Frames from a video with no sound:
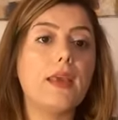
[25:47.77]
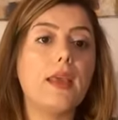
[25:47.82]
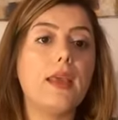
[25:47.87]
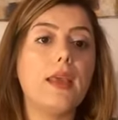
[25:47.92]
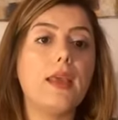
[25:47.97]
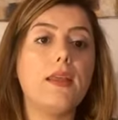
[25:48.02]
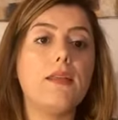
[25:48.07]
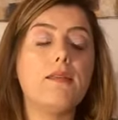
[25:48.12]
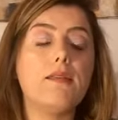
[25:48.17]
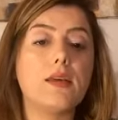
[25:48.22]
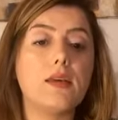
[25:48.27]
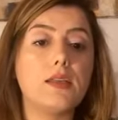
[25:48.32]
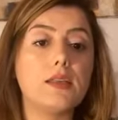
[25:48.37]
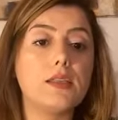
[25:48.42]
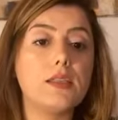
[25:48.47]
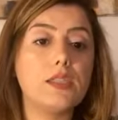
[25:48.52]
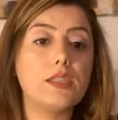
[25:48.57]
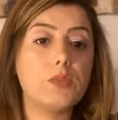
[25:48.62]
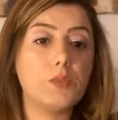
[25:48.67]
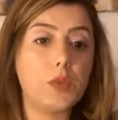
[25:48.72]
and
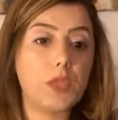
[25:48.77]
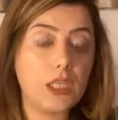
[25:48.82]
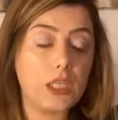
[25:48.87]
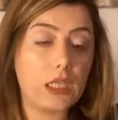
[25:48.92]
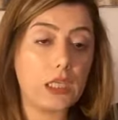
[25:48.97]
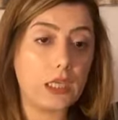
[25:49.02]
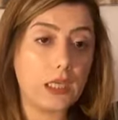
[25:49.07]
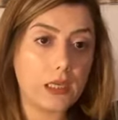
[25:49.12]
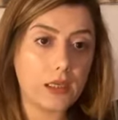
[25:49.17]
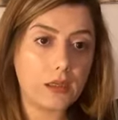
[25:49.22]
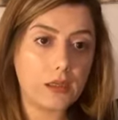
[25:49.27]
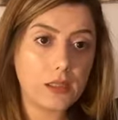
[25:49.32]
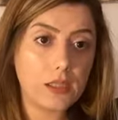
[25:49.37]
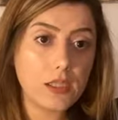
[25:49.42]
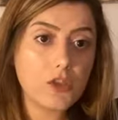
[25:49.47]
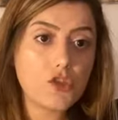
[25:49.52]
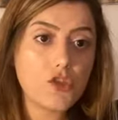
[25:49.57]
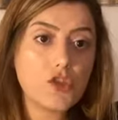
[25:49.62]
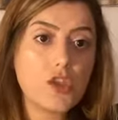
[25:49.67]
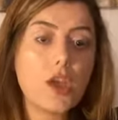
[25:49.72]
speaking
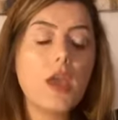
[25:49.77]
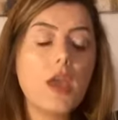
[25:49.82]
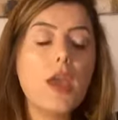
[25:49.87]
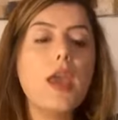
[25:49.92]
English,